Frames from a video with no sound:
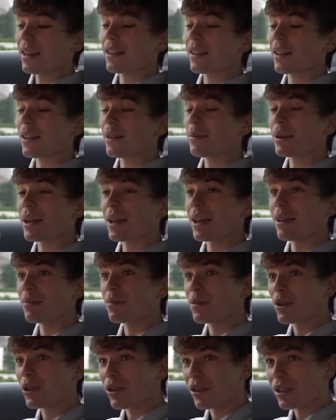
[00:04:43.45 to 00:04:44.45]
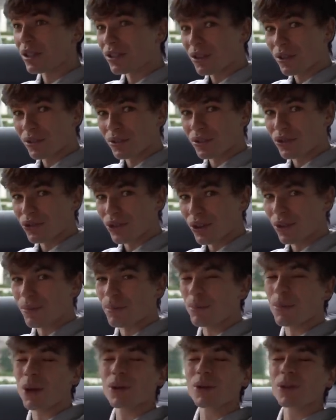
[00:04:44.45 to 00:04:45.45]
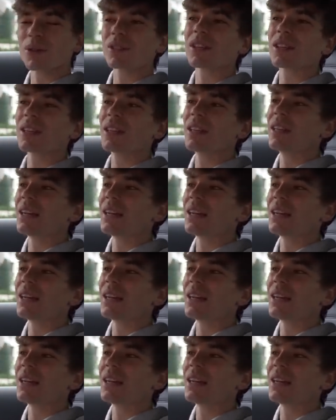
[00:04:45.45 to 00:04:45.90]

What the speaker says: And then it became, you know, let's concentrate on models.